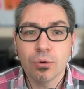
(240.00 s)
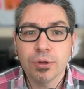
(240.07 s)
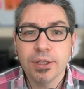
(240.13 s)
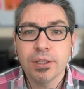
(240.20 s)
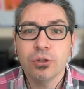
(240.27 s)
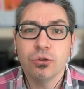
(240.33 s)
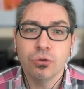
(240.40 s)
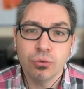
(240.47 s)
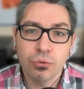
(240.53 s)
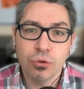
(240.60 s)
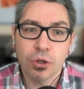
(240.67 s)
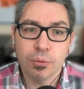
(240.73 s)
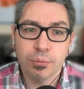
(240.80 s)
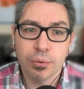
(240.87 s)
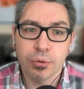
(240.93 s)
only two
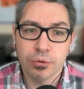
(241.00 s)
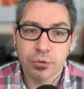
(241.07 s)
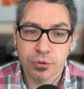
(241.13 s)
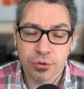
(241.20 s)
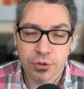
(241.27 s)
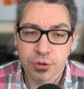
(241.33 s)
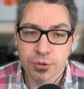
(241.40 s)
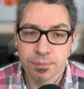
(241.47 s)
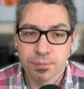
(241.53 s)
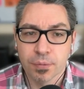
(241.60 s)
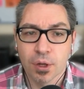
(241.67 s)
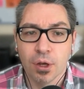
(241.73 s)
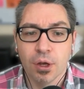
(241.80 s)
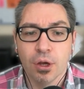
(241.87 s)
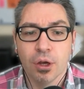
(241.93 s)
components,
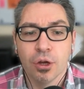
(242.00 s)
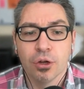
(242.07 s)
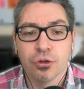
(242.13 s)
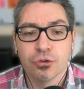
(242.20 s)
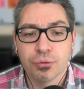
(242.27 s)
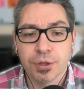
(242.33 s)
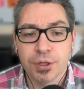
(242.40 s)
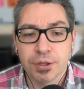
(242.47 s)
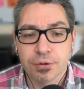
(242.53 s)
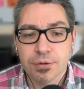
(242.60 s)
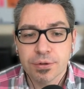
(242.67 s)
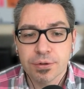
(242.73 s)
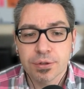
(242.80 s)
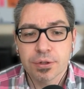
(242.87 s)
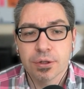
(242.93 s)

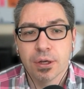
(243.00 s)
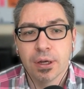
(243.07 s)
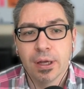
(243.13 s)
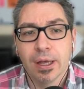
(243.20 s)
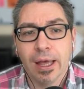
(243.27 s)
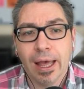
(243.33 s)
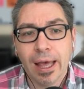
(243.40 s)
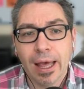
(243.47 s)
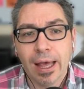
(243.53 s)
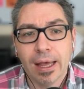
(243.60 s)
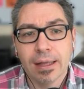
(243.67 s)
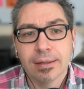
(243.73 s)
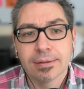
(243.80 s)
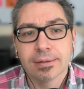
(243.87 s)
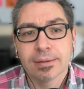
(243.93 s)
triggers
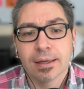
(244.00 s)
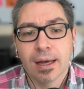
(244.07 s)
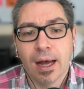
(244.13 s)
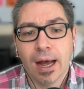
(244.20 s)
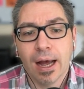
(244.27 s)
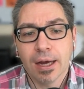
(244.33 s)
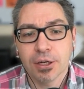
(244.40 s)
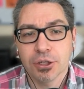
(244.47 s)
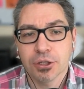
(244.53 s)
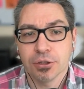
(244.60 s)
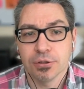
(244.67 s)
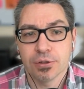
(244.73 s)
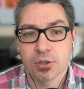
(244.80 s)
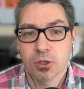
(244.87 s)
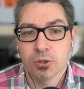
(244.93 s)
and
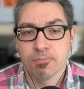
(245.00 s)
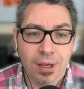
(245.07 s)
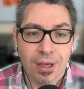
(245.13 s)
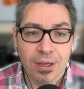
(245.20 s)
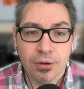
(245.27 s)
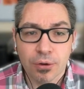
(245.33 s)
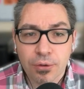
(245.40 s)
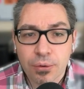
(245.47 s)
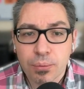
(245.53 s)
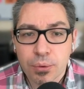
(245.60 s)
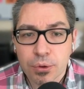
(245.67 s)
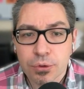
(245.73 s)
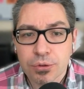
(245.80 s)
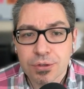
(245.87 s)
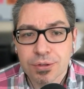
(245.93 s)
actions. In other
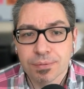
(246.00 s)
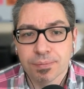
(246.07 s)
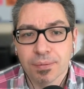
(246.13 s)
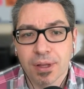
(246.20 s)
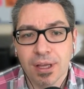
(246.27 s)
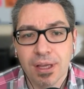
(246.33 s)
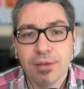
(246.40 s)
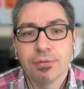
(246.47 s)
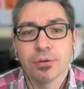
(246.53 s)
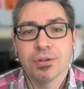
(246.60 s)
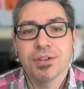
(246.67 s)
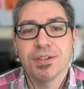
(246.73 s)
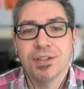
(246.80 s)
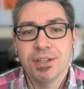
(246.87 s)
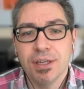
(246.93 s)
words, if a
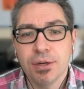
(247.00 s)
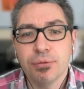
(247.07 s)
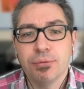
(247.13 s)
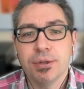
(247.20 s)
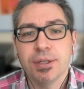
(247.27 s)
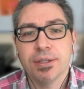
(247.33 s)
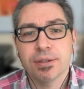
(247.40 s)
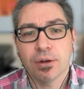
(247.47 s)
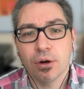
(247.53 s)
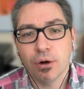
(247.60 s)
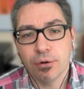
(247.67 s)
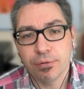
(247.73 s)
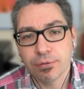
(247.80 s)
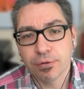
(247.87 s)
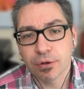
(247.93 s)
series
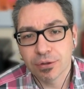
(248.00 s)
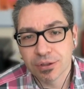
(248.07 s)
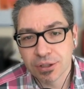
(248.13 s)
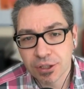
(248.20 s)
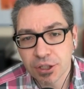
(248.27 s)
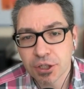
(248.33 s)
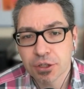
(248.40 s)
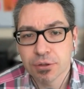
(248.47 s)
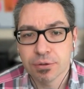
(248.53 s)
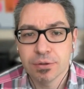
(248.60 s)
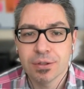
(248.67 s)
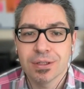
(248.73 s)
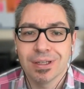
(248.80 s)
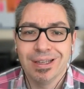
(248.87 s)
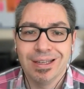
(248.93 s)
of
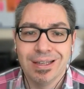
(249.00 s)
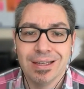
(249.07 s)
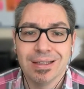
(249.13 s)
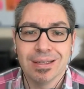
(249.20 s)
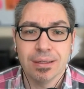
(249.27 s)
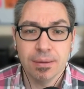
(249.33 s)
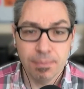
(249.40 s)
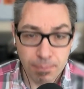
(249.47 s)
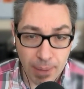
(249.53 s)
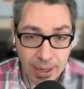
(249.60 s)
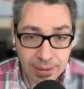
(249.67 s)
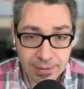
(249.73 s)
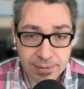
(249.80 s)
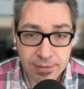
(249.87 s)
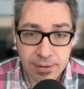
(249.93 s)
conditions is
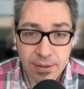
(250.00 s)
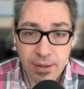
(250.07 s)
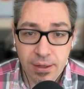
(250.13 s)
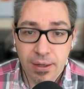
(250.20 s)
met,